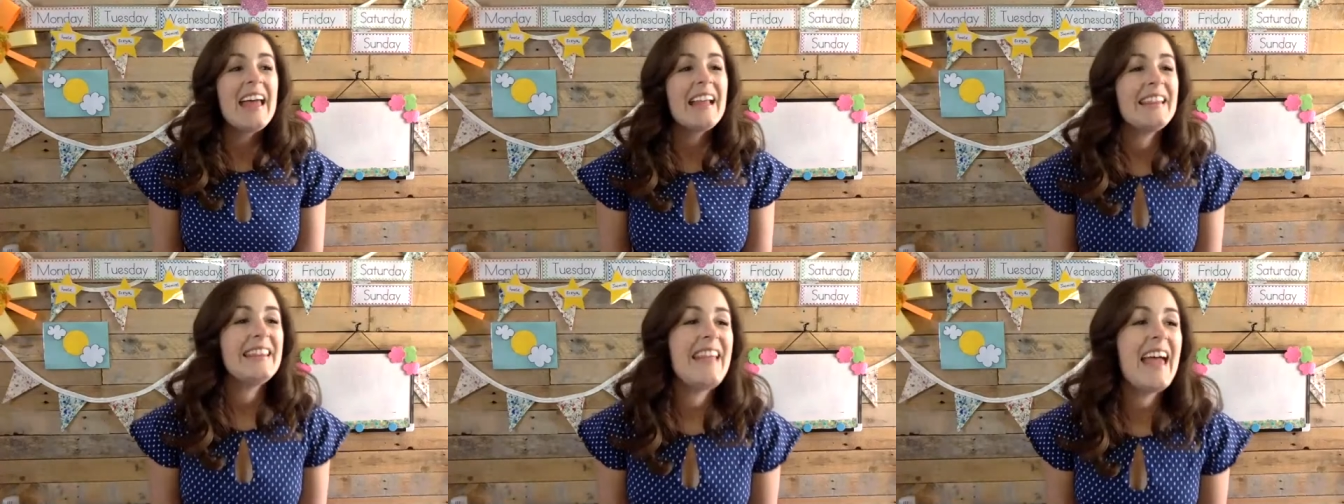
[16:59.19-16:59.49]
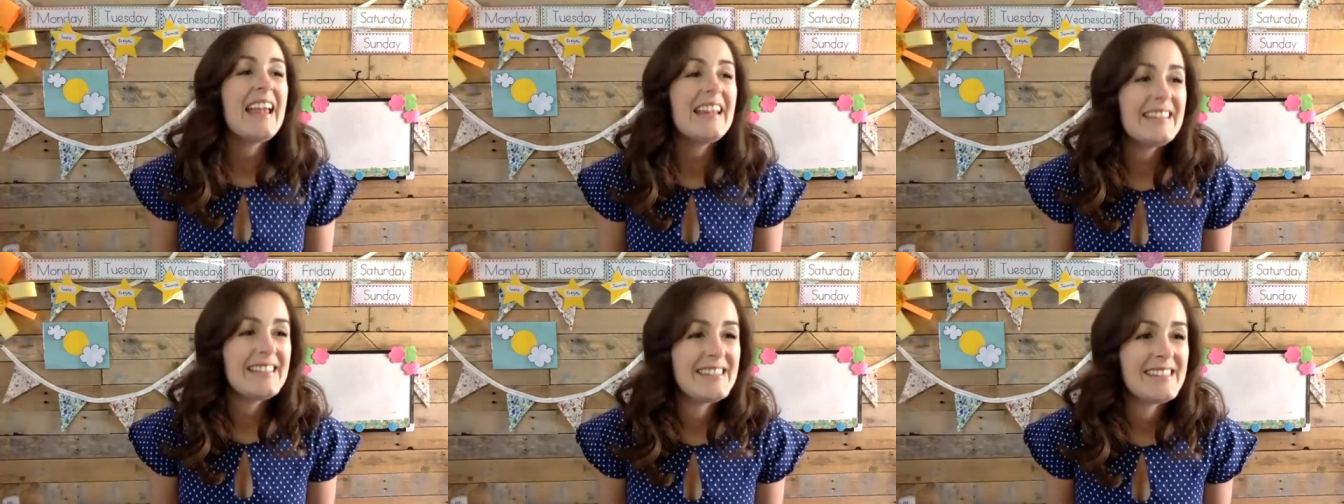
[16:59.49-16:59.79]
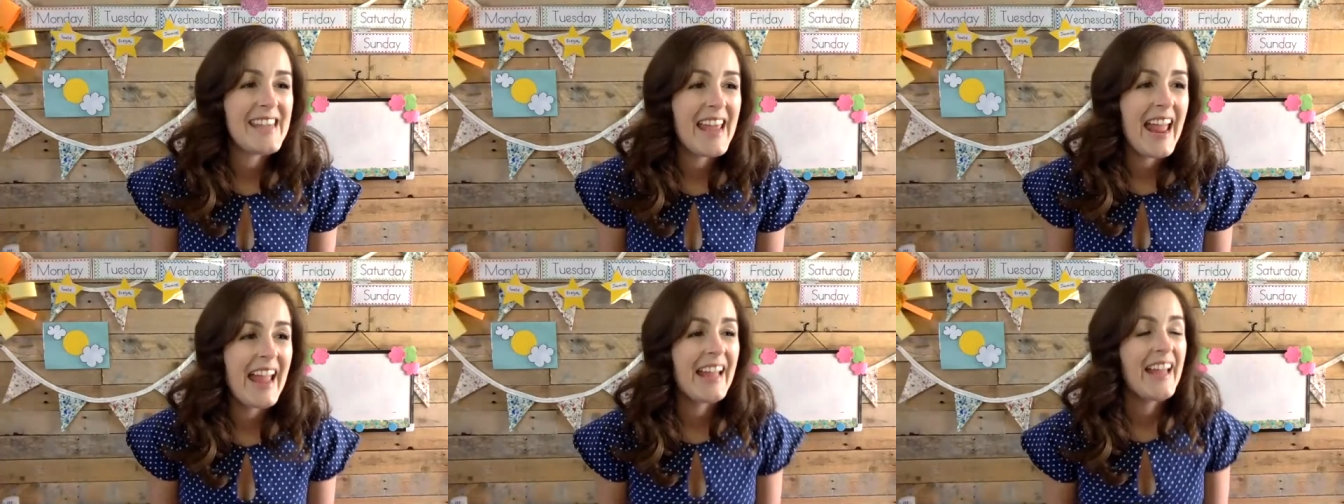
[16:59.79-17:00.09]
let's
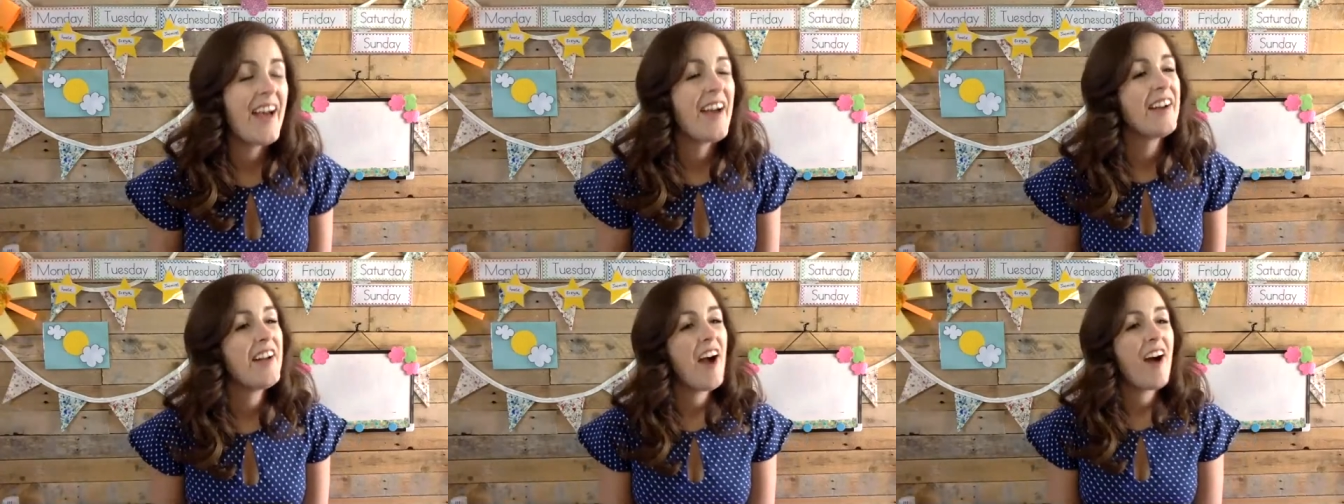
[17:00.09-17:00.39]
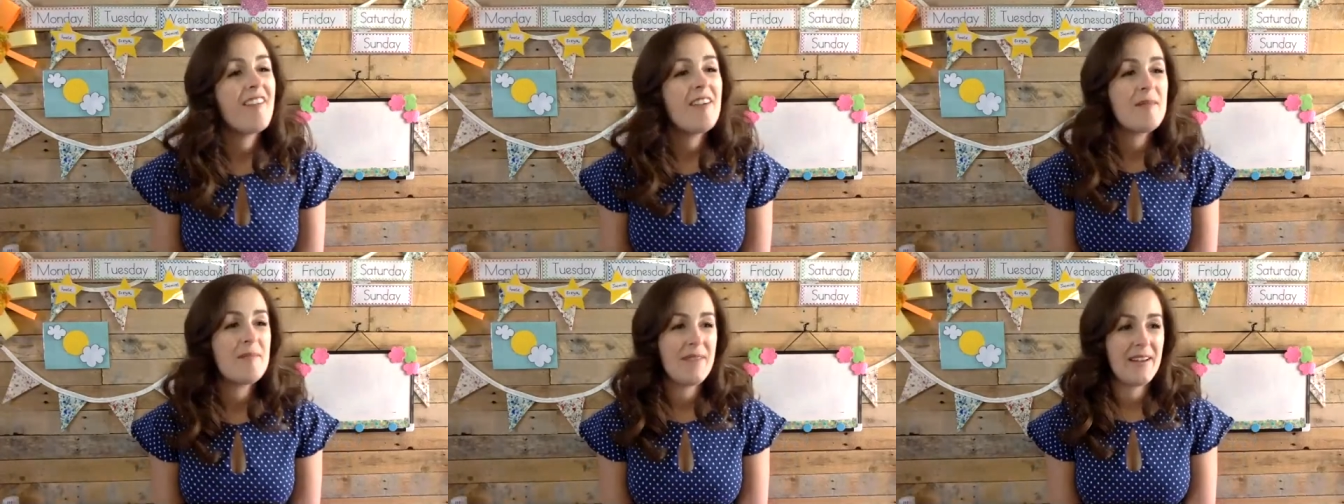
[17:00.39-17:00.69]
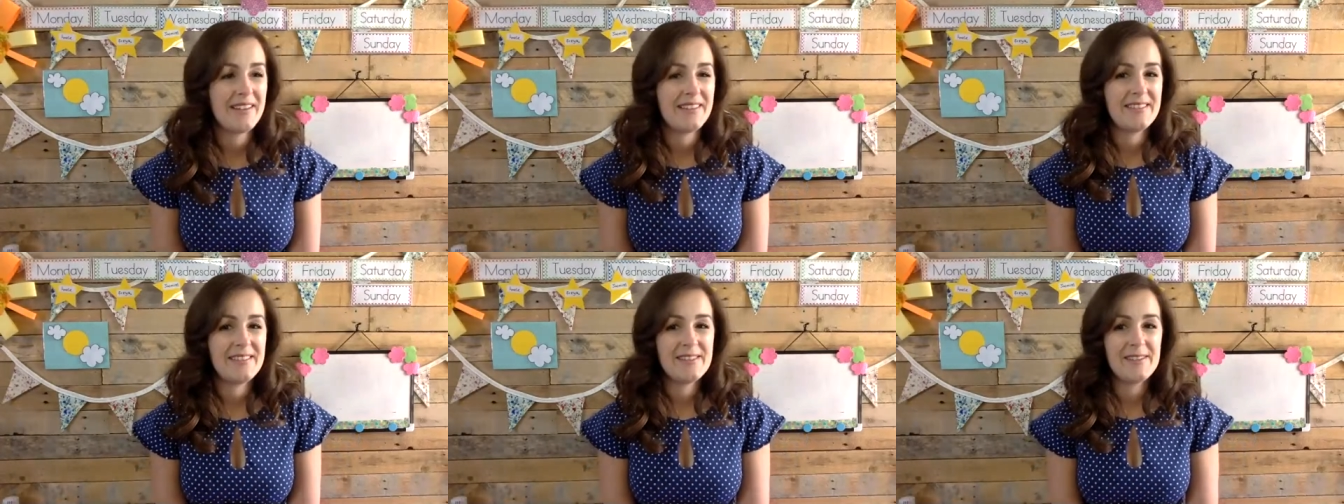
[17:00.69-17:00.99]
sing a currant
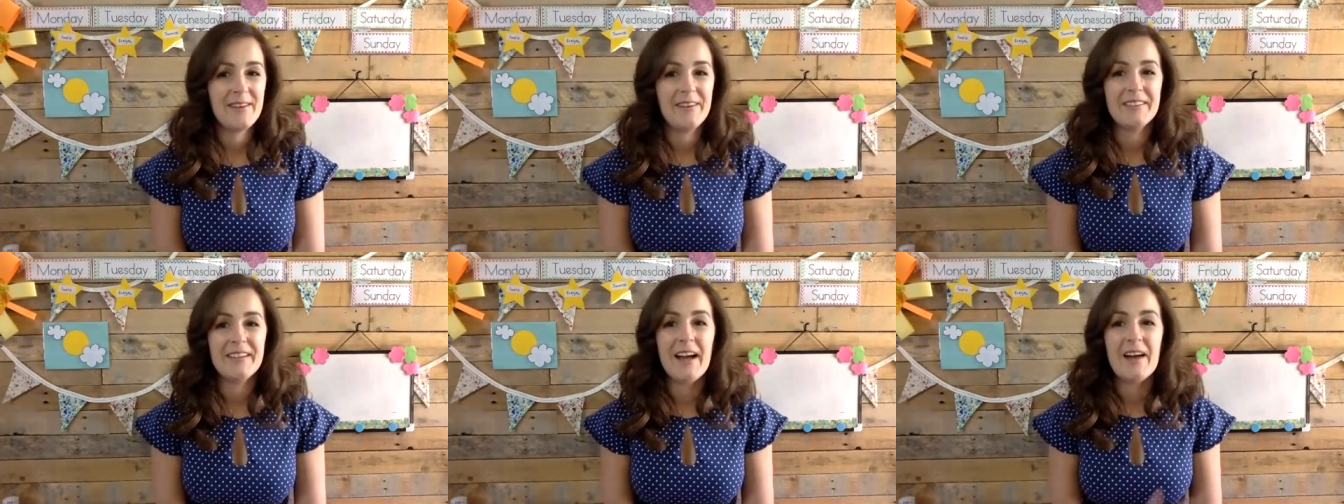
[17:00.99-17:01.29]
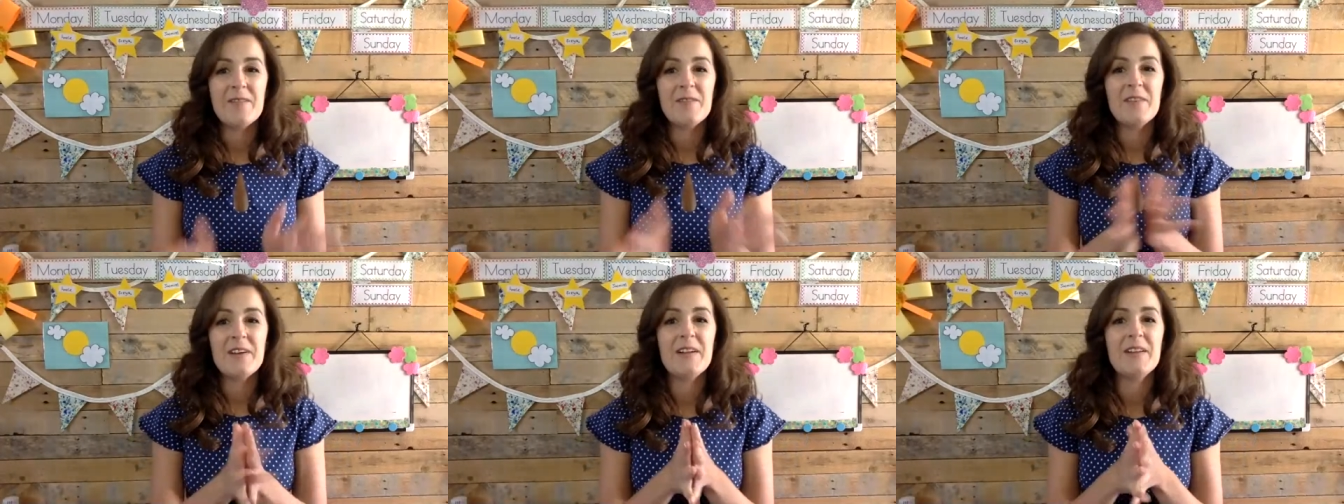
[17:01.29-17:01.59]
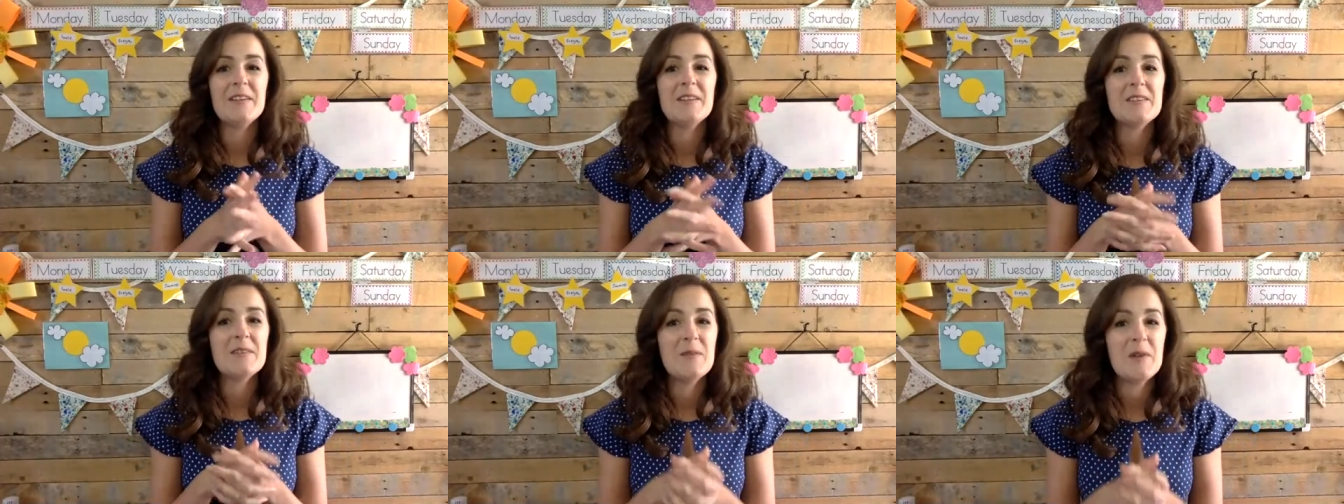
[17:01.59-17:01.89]
bun song and
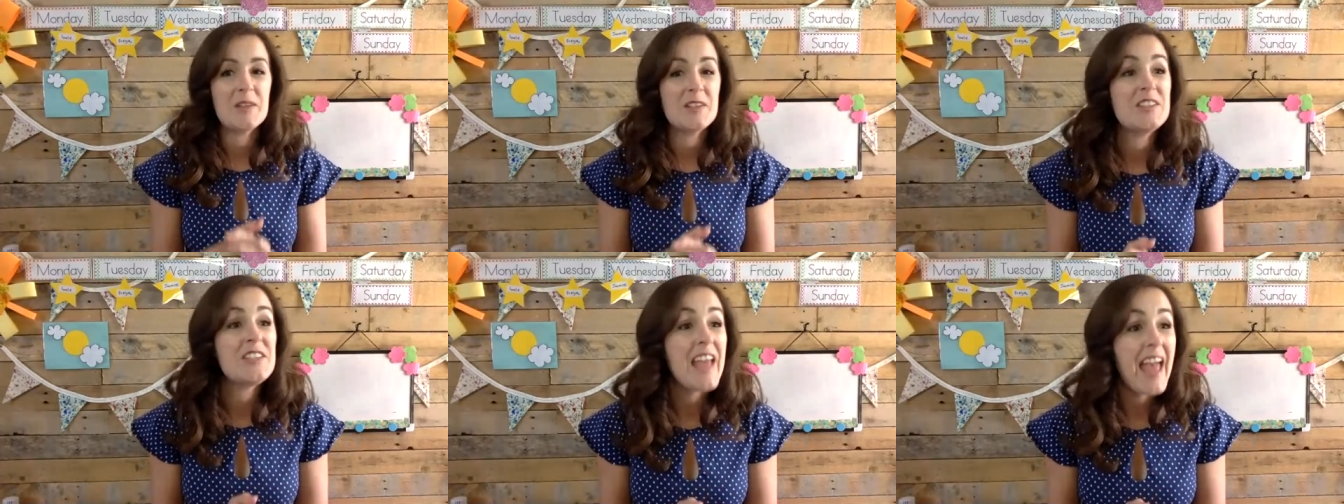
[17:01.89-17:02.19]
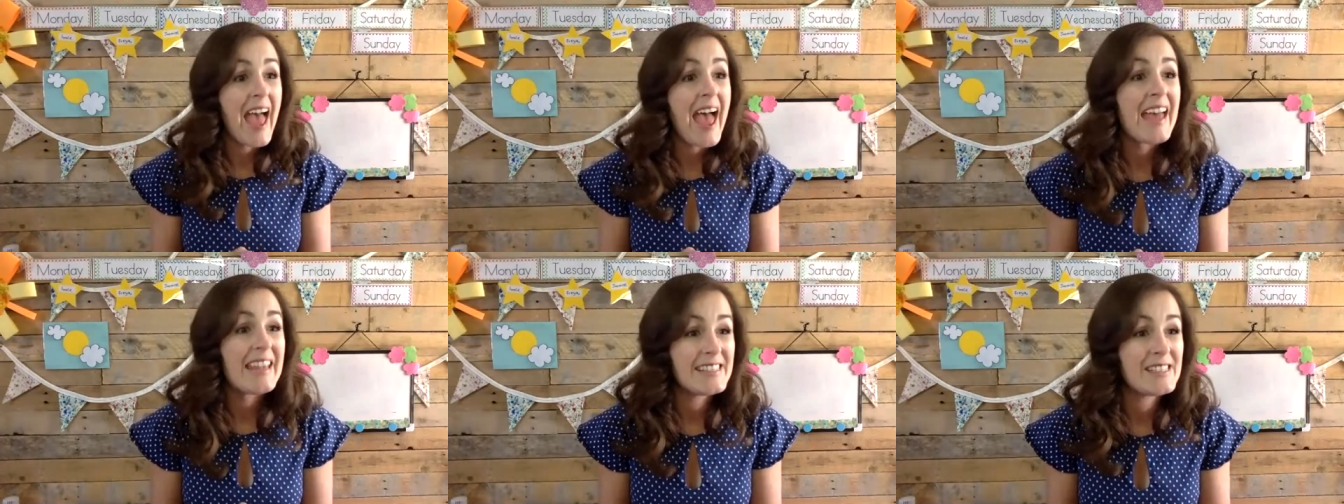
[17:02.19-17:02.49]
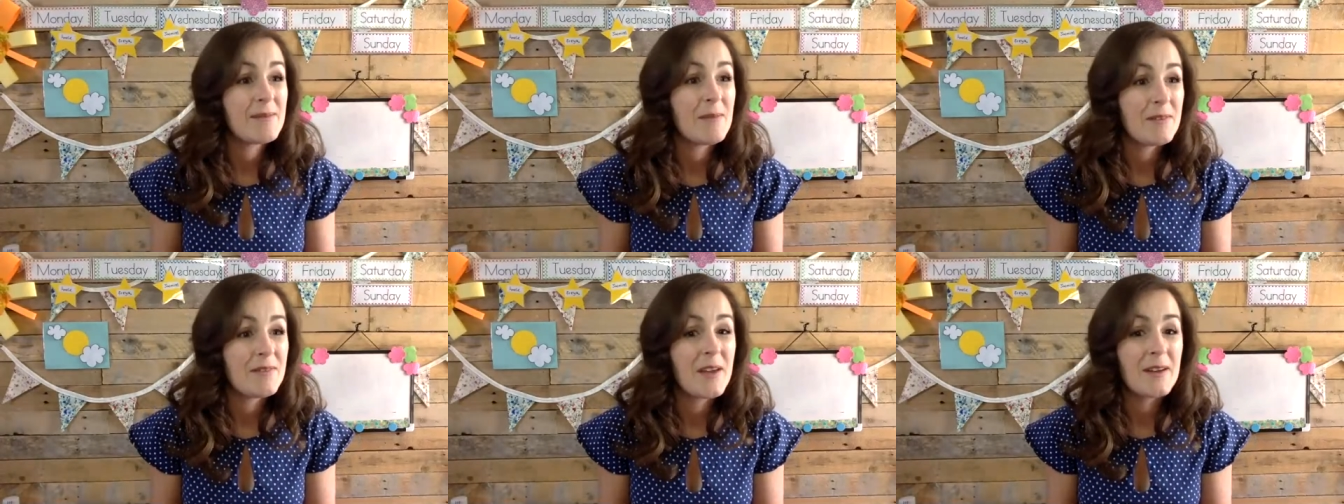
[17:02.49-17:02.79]
we'll we'll share
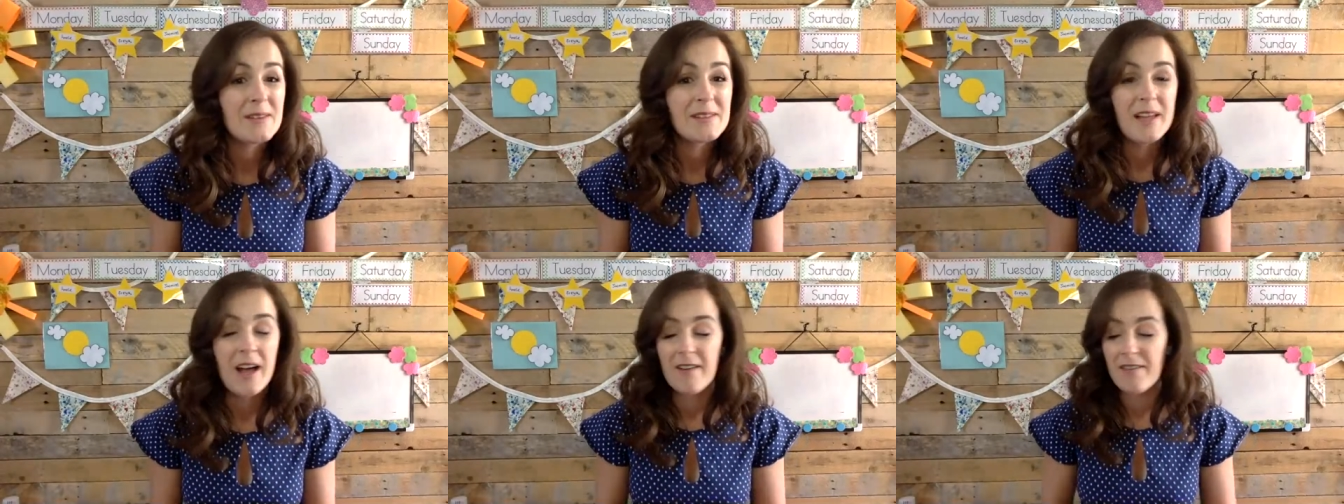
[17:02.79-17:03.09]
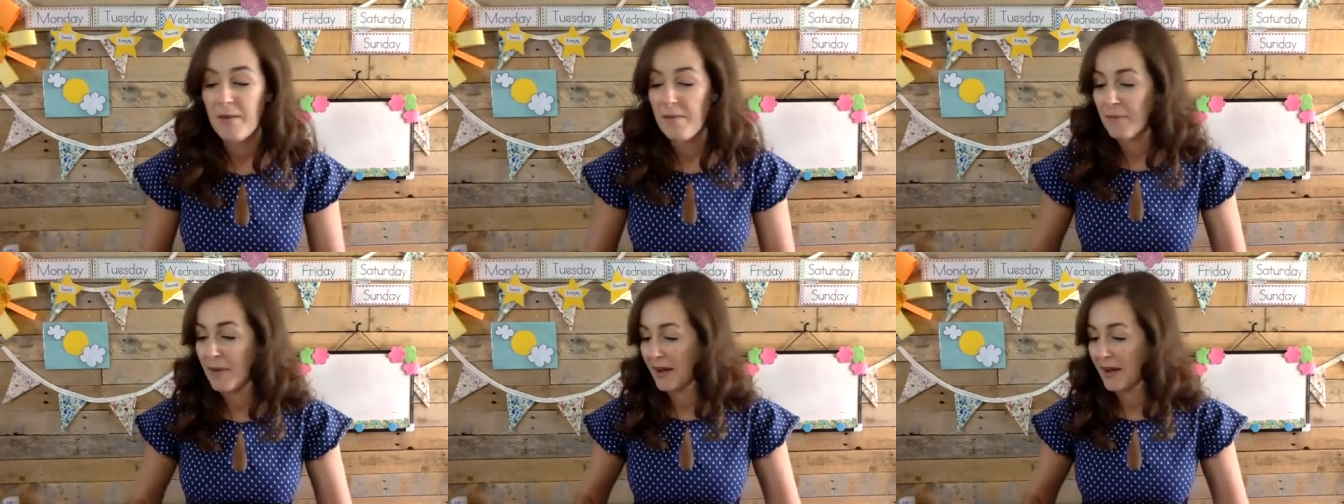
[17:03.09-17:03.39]
some of those currant